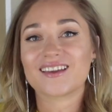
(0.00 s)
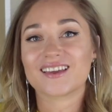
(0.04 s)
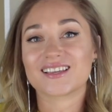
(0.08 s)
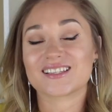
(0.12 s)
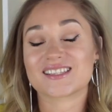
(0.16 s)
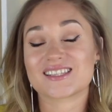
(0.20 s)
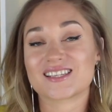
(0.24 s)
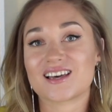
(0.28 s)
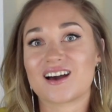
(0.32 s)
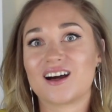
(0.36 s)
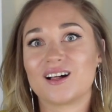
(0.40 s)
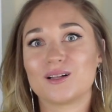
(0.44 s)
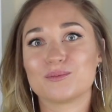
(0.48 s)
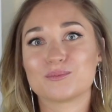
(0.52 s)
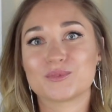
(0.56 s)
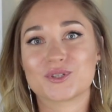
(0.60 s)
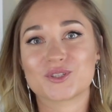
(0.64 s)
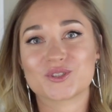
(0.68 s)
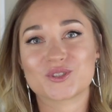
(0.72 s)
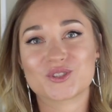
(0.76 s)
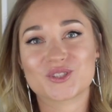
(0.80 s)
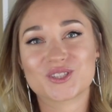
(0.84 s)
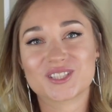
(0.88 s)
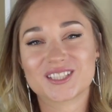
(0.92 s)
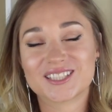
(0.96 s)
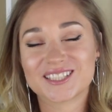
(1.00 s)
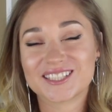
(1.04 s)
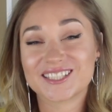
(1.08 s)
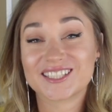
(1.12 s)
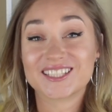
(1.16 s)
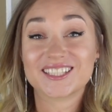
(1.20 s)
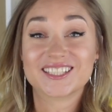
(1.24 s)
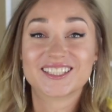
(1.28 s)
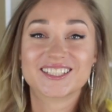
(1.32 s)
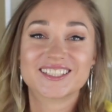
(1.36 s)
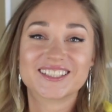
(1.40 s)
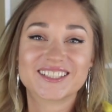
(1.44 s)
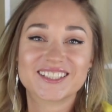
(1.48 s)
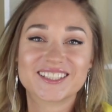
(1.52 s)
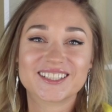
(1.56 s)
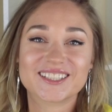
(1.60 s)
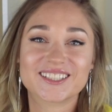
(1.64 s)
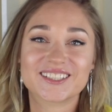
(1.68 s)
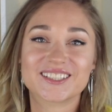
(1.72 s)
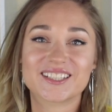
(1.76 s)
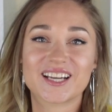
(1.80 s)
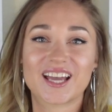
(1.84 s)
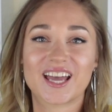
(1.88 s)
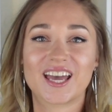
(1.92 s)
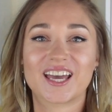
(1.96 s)
It's almost
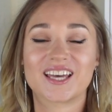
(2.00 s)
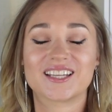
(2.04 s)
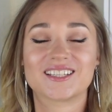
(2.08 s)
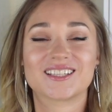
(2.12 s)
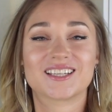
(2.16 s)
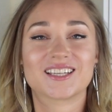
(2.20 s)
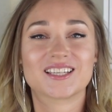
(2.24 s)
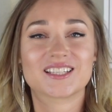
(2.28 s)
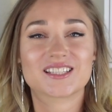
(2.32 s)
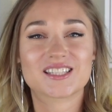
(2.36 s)
here and